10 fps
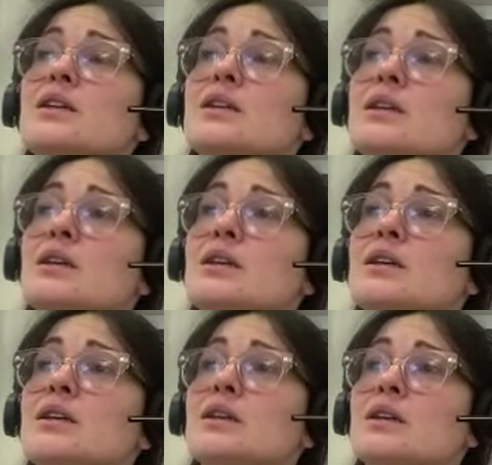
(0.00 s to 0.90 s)

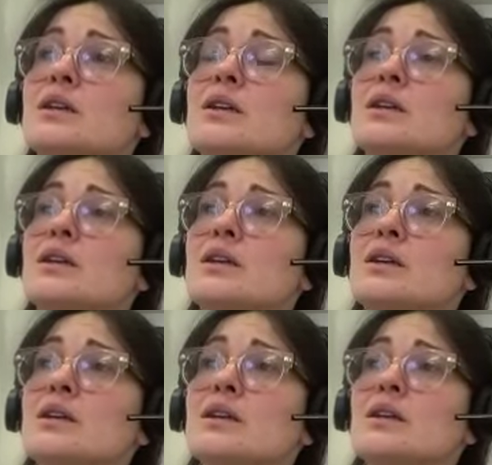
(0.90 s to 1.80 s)

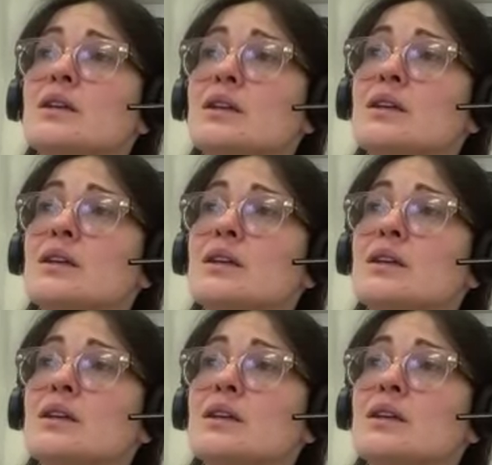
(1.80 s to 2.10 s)
(no one is talking)